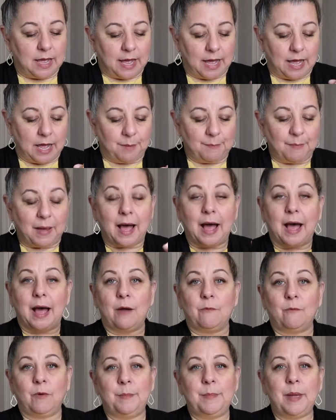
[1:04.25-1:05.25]
Um,
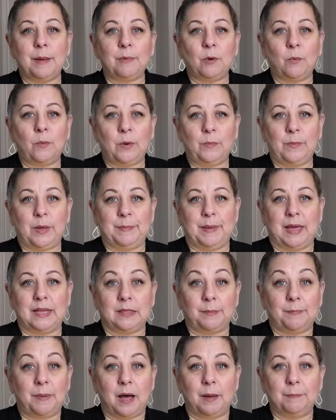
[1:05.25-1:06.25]
remember when we made
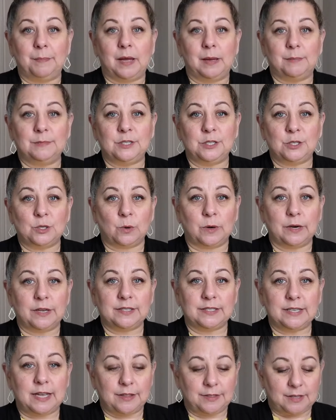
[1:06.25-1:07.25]
the pom-pom tutorials
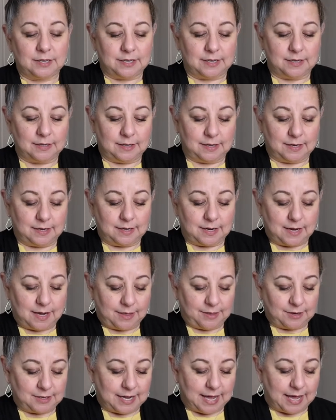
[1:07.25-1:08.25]
the other, the
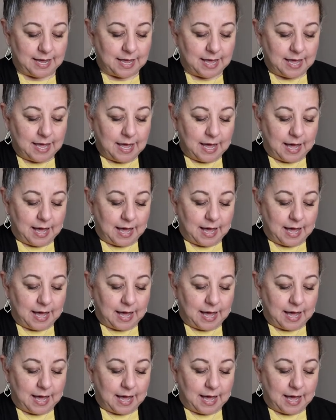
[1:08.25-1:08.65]
other day?